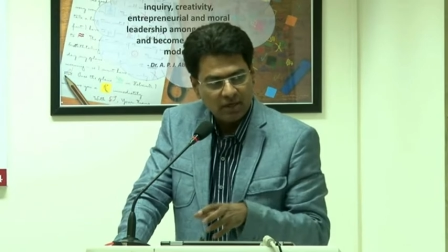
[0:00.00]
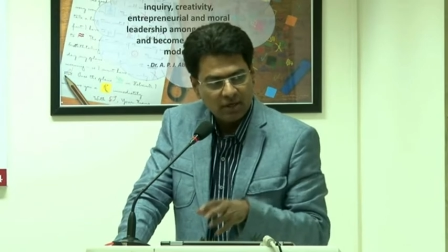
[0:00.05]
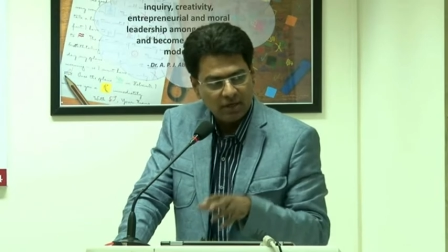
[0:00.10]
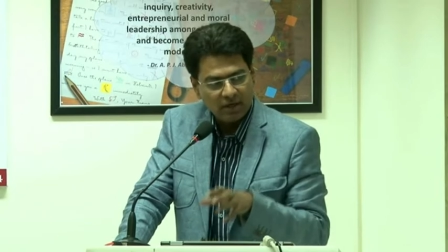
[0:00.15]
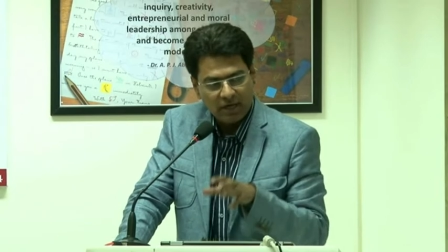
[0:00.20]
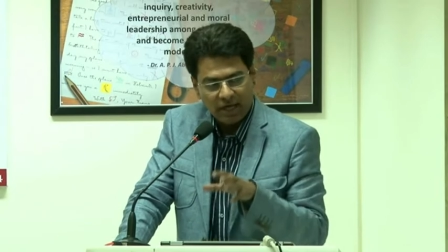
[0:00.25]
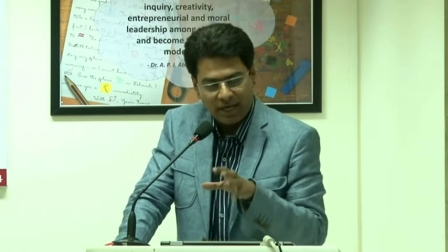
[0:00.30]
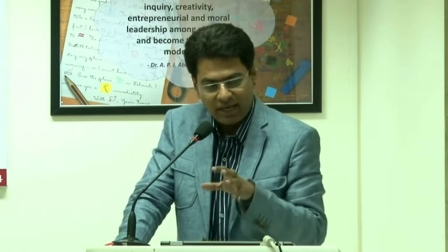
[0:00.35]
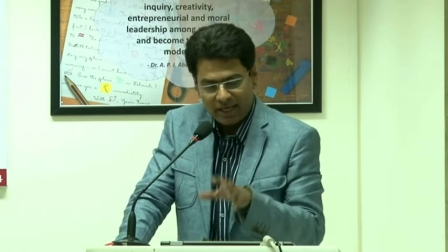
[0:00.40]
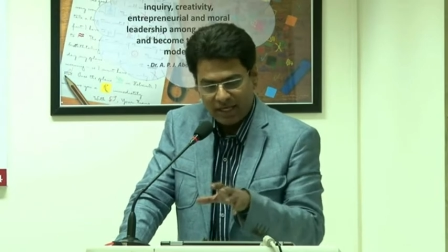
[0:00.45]

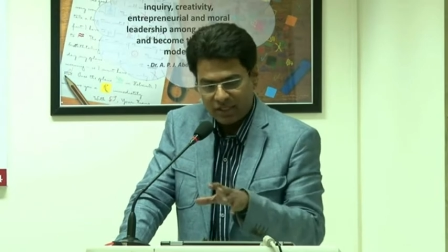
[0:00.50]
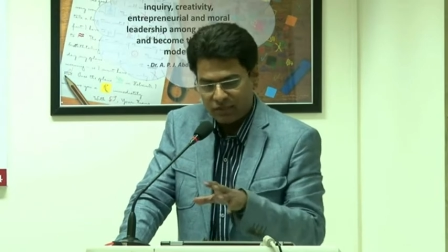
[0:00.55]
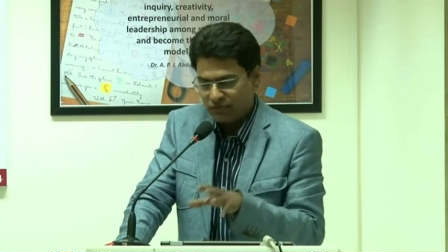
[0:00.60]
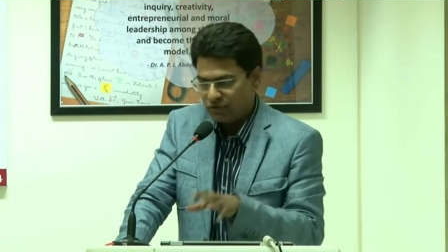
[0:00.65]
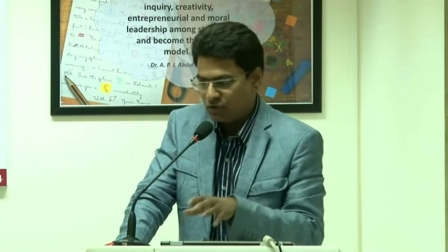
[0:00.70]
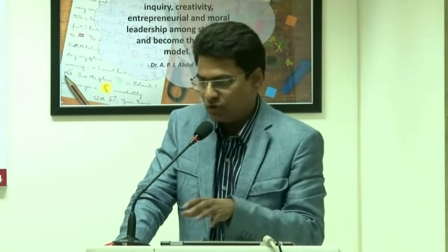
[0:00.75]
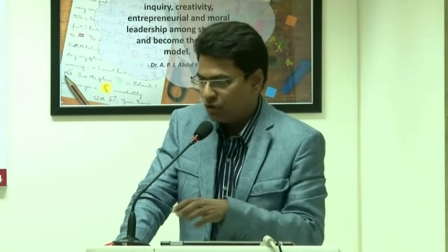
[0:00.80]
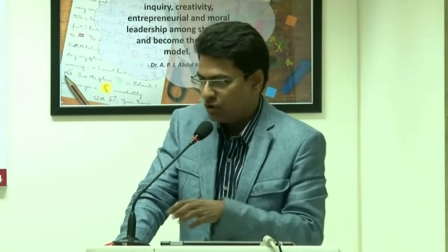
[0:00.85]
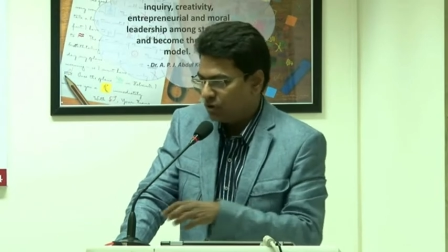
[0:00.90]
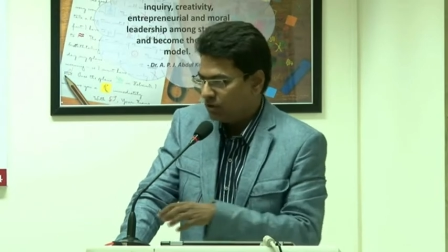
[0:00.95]
uh, as
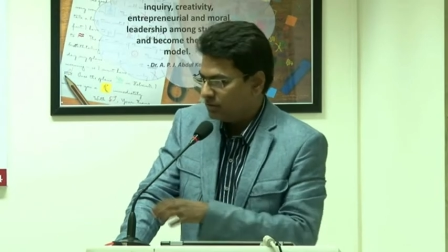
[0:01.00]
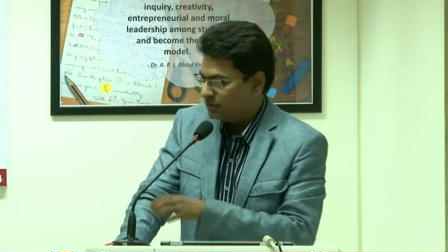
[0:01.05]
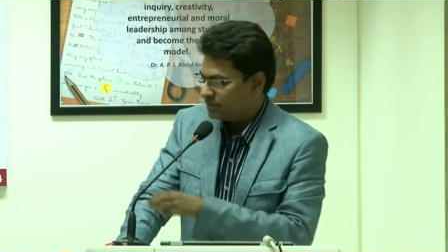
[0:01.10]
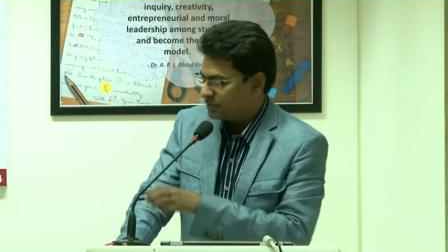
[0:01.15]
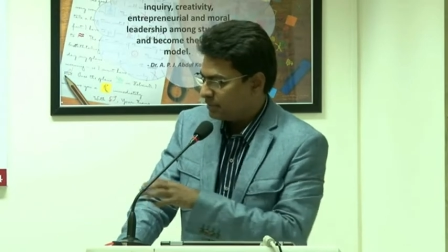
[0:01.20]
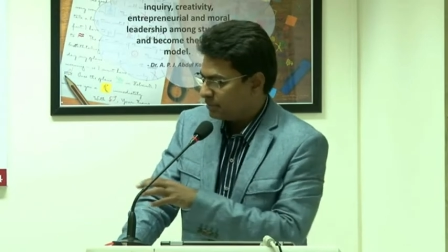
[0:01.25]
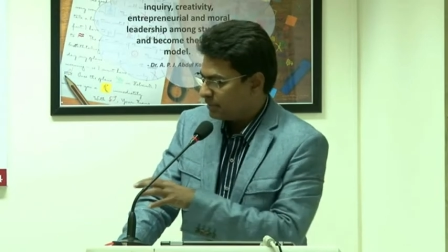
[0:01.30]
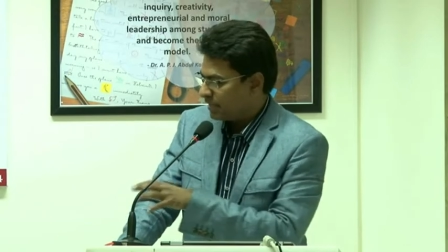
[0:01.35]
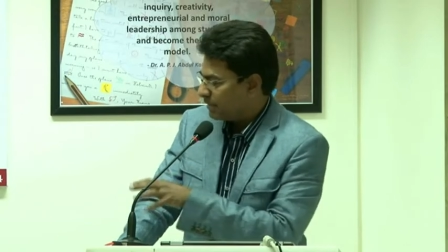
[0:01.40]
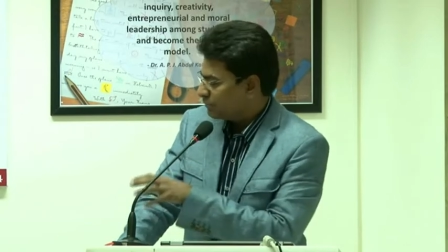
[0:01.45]
we call
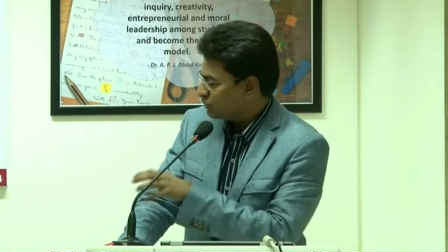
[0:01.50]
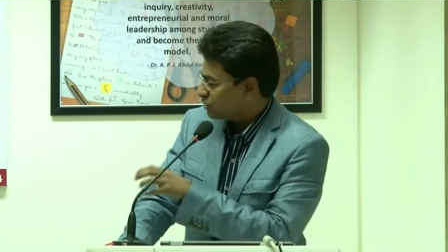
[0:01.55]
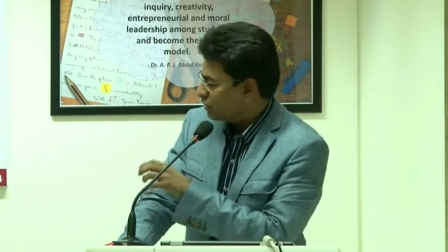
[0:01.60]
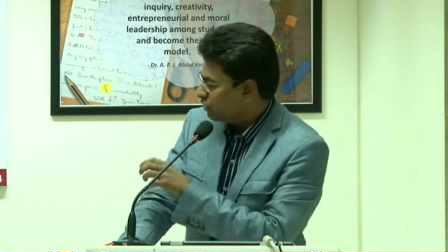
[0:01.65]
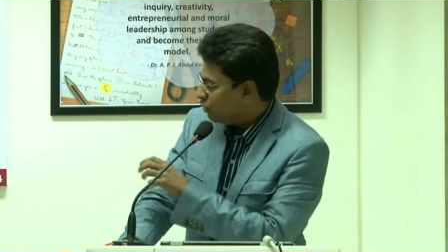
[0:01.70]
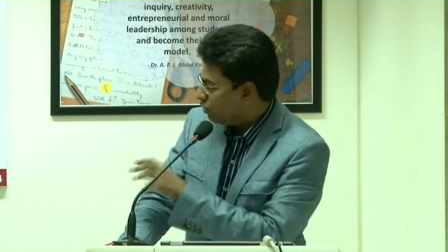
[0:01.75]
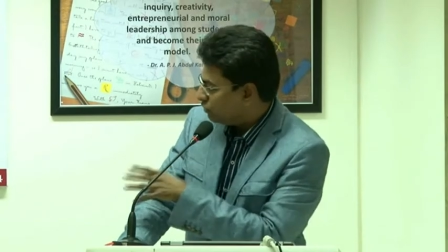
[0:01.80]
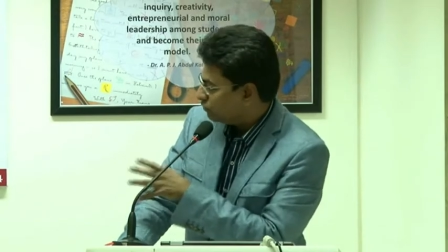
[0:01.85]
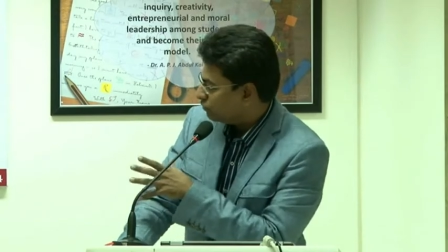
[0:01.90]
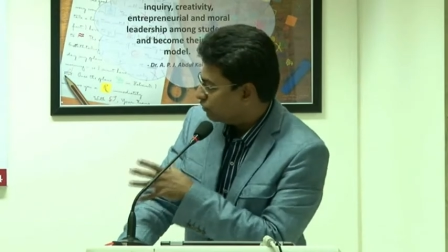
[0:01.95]
sometimes the
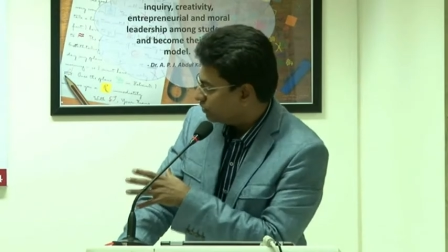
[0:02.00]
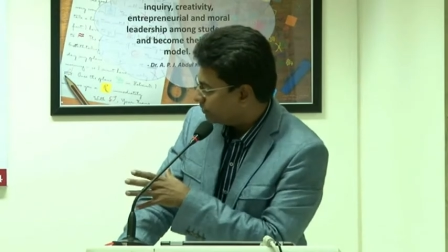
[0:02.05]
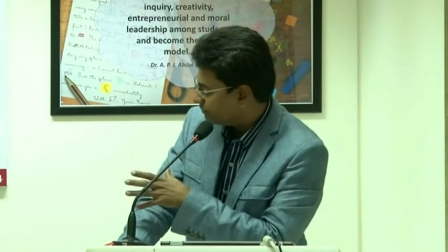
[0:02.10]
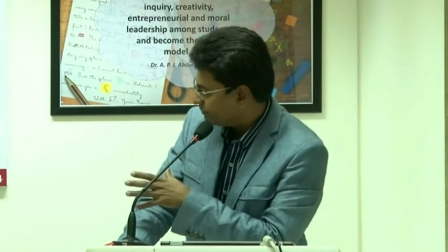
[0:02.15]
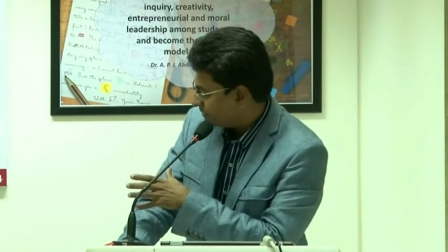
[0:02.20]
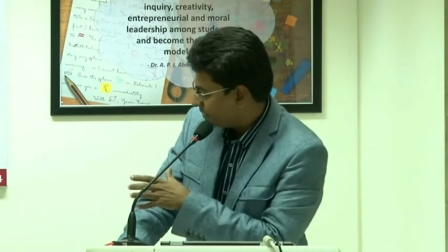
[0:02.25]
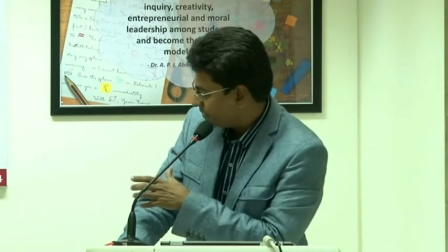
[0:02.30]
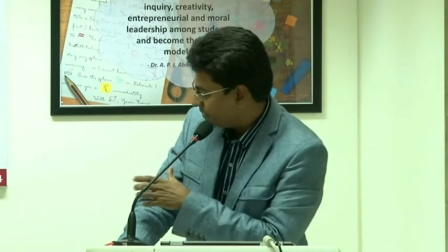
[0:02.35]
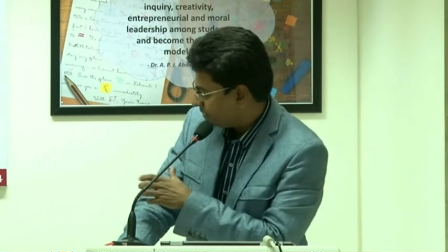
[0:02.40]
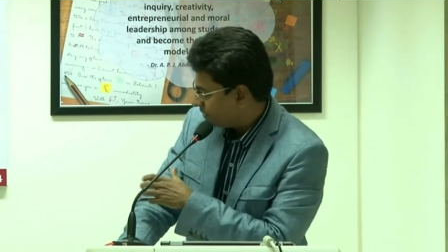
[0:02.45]
lone
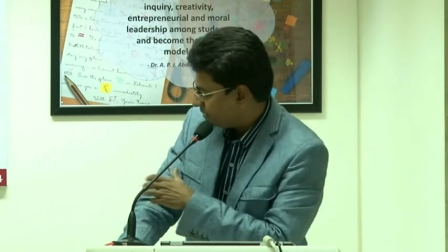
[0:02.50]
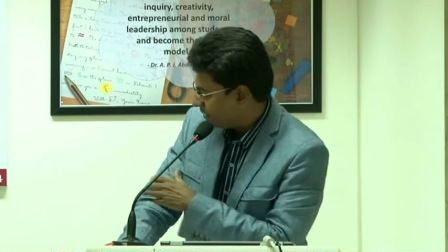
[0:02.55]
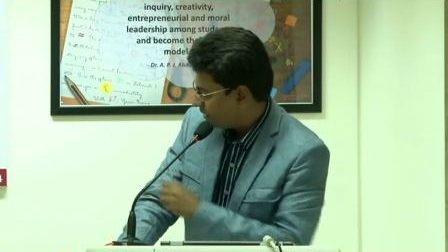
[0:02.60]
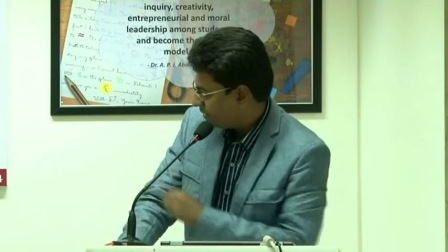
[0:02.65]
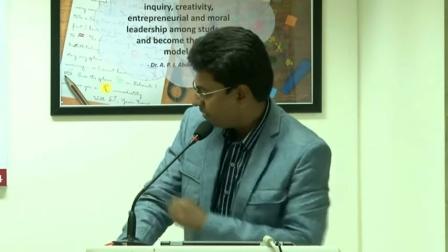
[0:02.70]
wolves,